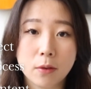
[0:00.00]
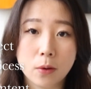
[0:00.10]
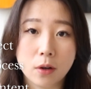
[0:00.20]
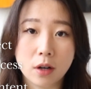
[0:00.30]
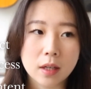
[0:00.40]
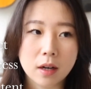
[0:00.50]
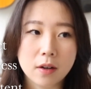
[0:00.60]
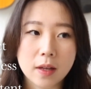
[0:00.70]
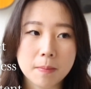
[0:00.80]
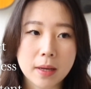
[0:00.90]
or
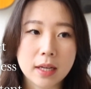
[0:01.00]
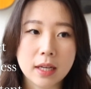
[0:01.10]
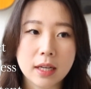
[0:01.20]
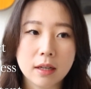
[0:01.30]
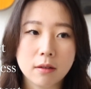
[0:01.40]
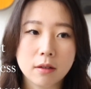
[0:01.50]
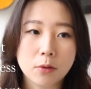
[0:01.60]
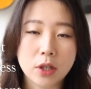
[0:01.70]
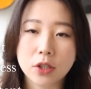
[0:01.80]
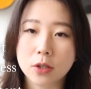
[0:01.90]
are they making
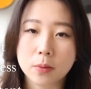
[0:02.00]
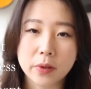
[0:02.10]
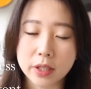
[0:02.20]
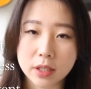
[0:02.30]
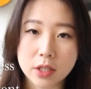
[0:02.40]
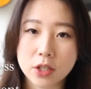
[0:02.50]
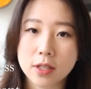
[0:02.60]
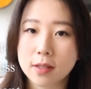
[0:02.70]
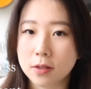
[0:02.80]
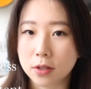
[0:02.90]
questionable
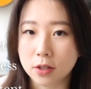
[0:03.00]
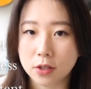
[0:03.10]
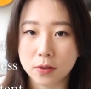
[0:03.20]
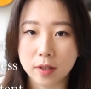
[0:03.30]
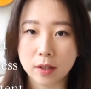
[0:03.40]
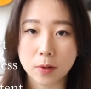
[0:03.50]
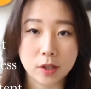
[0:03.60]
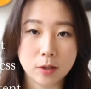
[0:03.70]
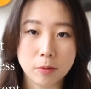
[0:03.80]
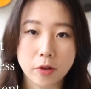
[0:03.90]
decisions or doing
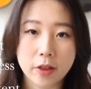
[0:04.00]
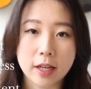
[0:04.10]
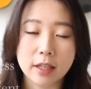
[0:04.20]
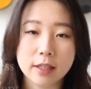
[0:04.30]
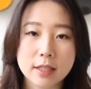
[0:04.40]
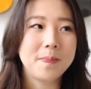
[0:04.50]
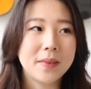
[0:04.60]
questionable things?